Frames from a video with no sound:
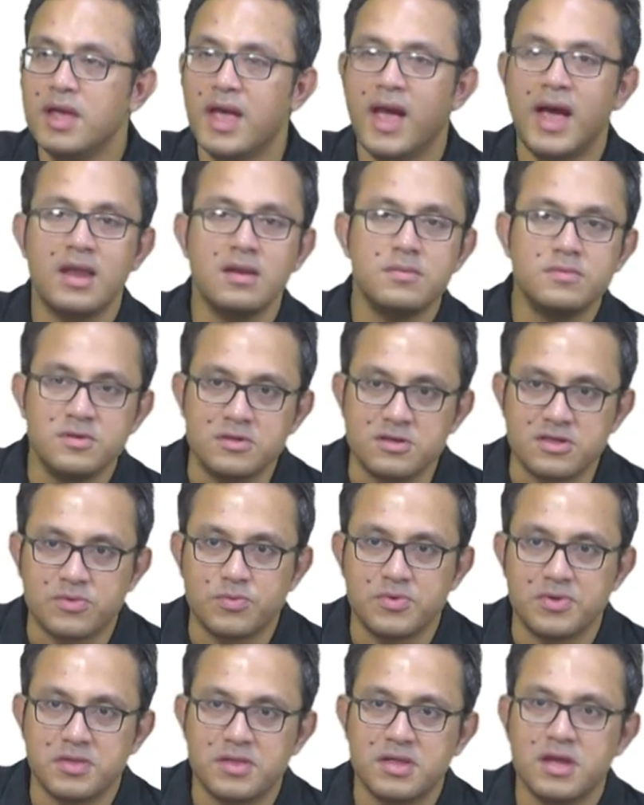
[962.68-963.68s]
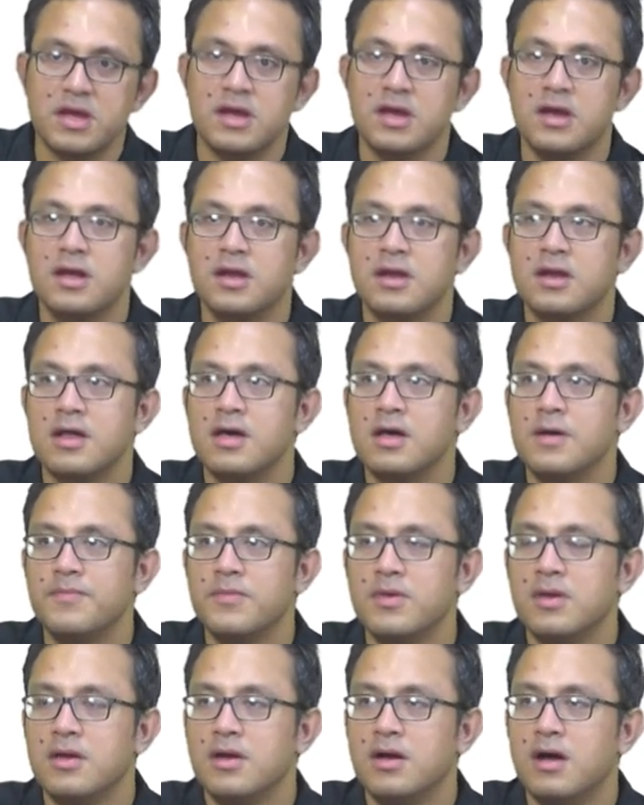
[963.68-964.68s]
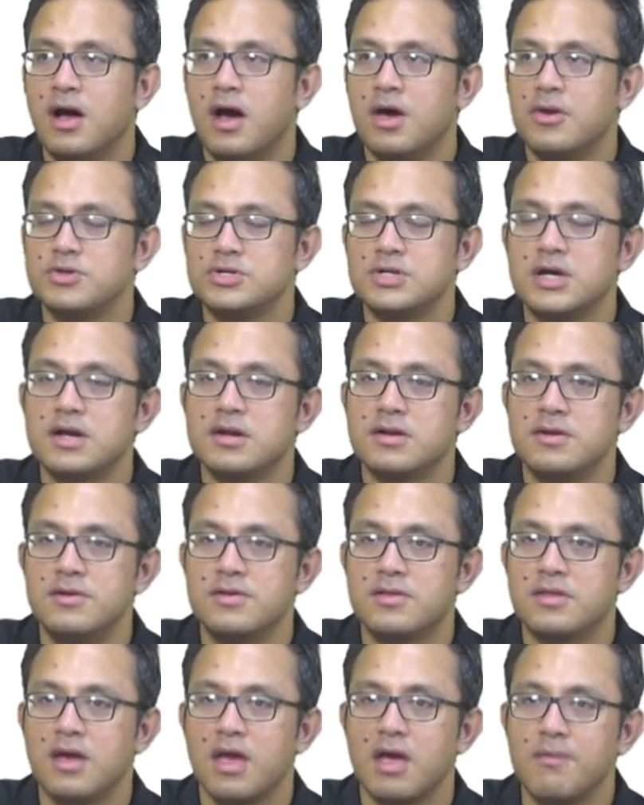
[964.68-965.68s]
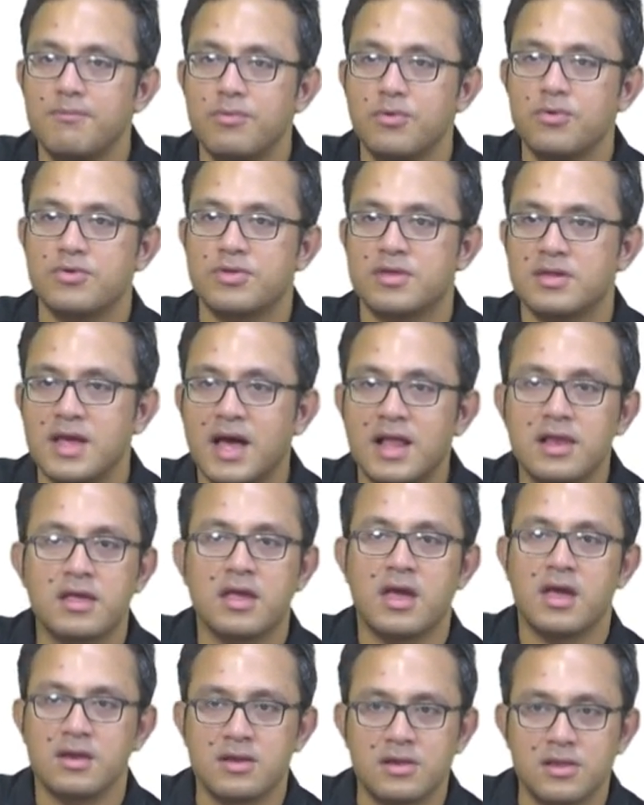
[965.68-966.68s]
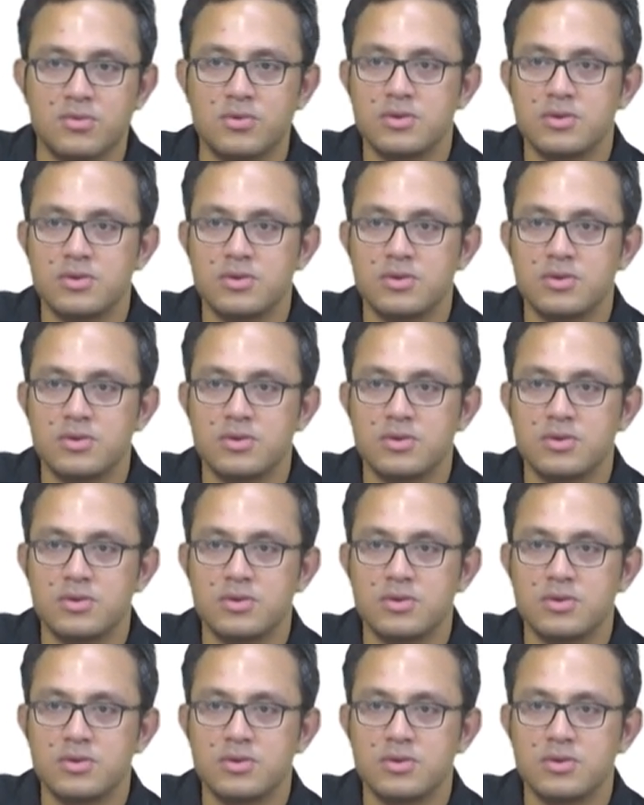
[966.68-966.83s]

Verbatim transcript: animals we see in uh, Heart of Darkness are hippos and alligators.